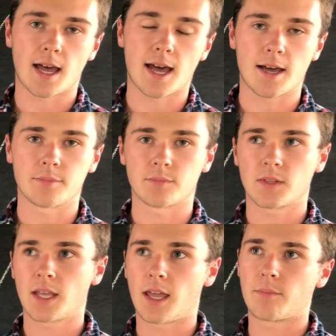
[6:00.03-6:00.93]

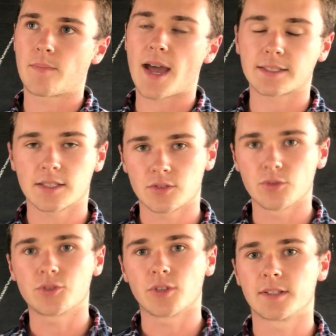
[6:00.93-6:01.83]
can access
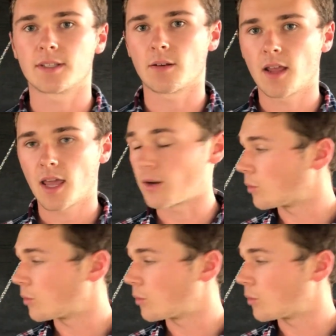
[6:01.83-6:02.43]
nutrients and